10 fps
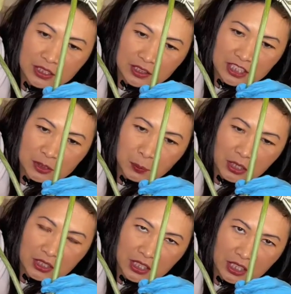that this
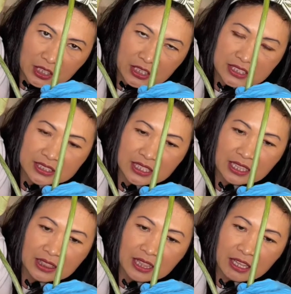part here is
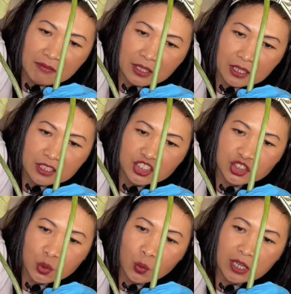not level,
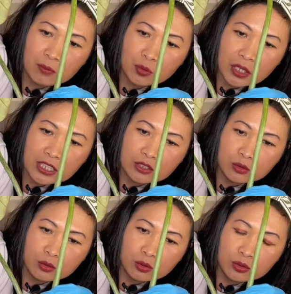so what I'm trying
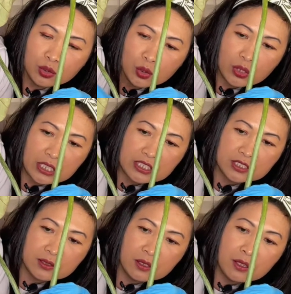to do
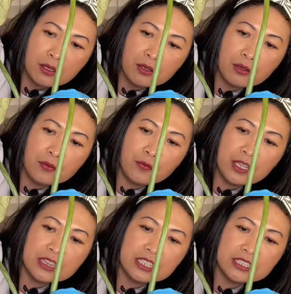is
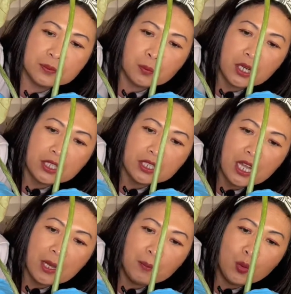fill this part
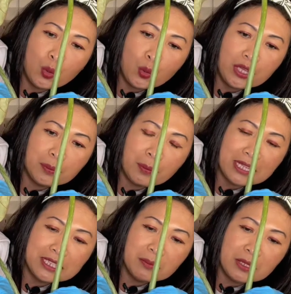up with
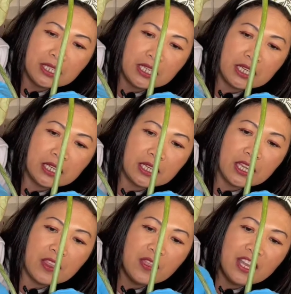potting media.
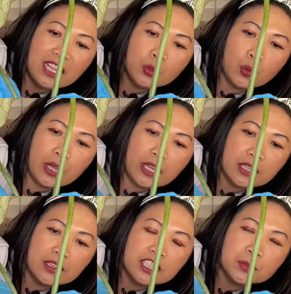In that
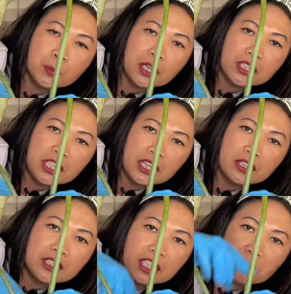way, this part
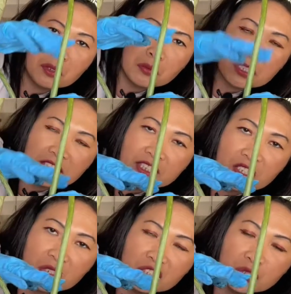here can be rested
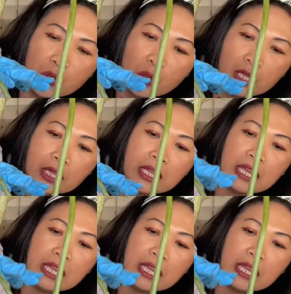in the soil,